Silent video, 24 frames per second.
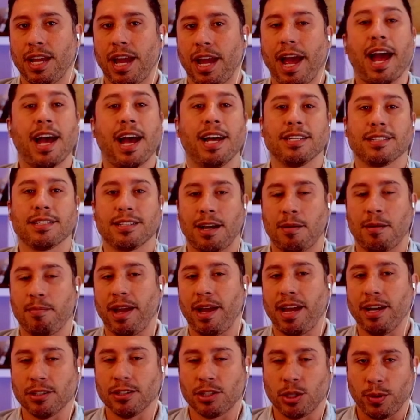as a
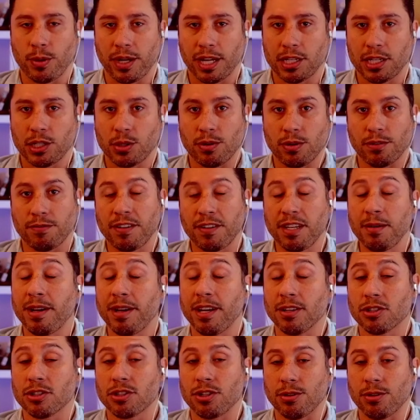male doing it to a
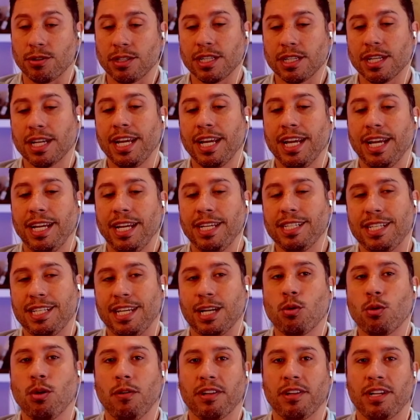female student is the
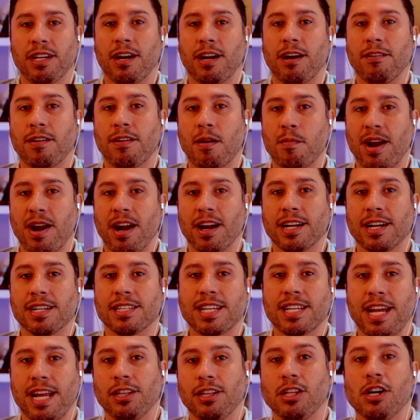equivalent of Americans
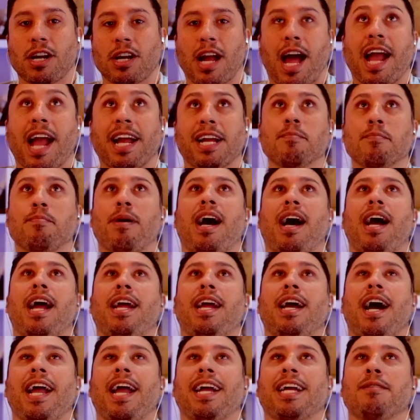saying, look, I
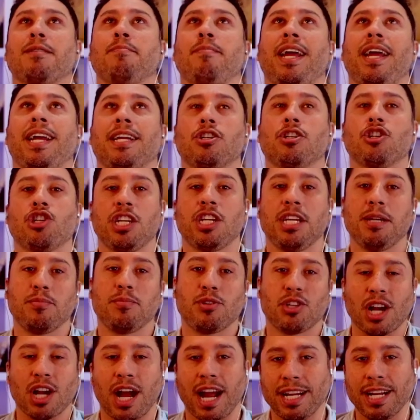can make cheap
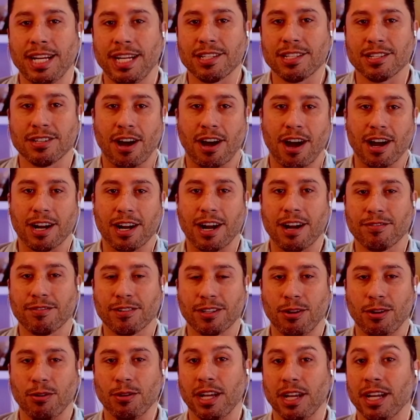Chinese knockoff
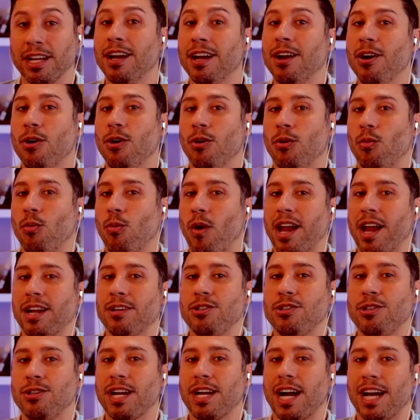clothing. Why
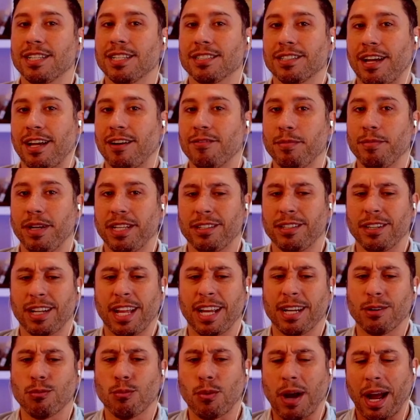don't you guys love me? And they're
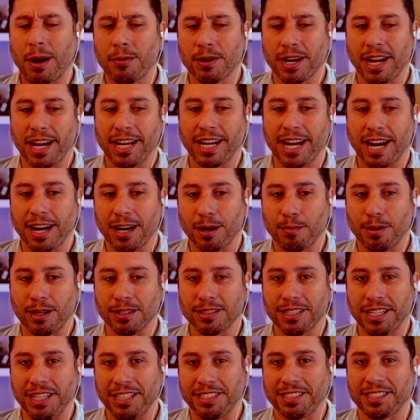like, why would I care
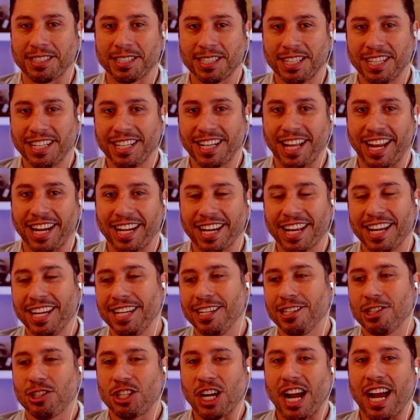about this? Like,
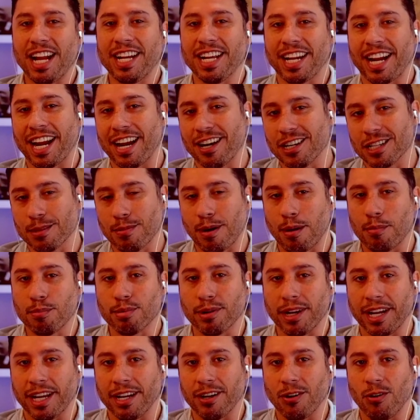China cares about
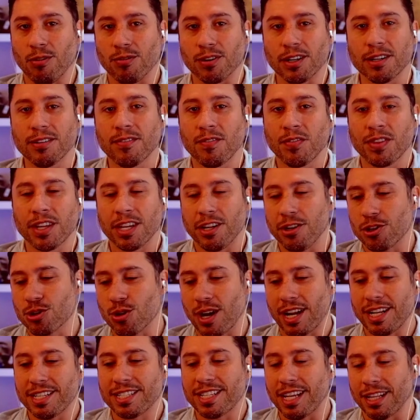bring it over. You're
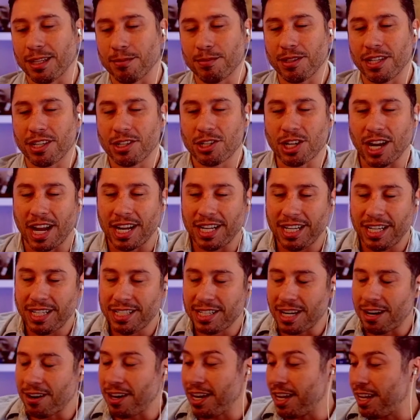trying to sell them to the Chinese
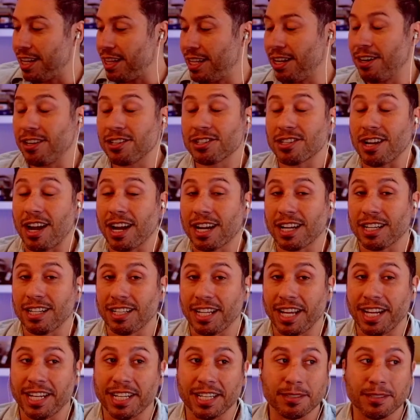area and they're just not going to
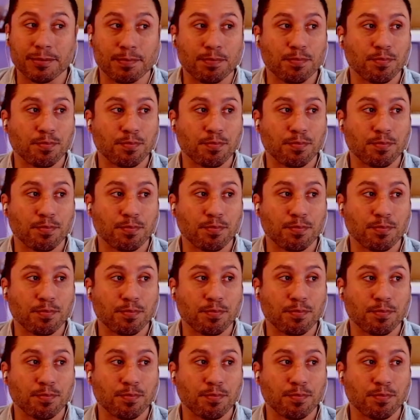like it.